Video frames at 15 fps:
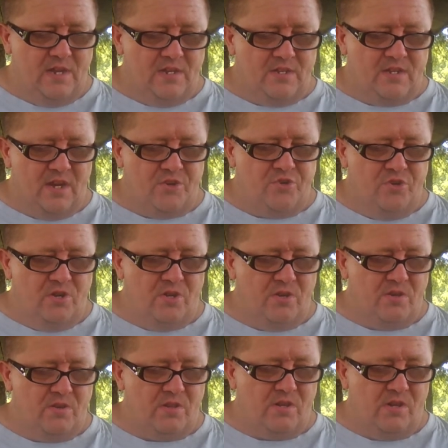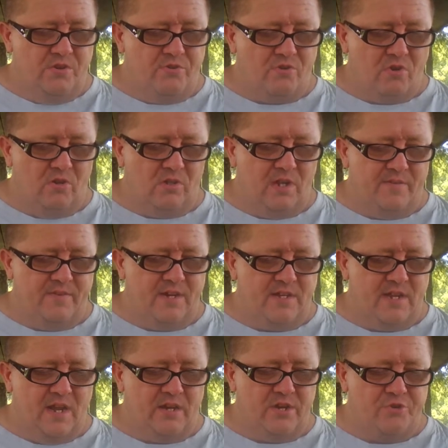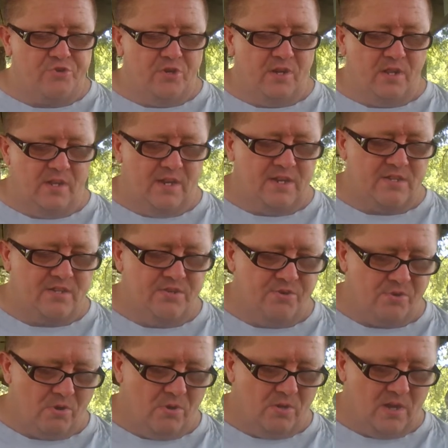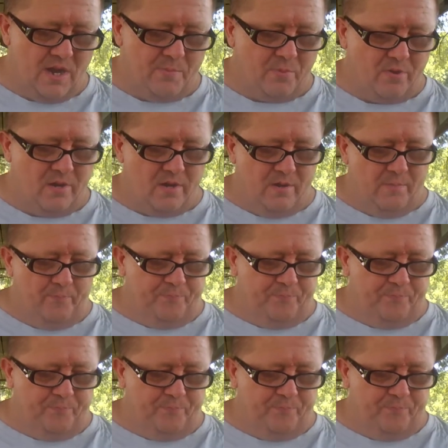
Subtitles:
station under the control of a technician class control operator?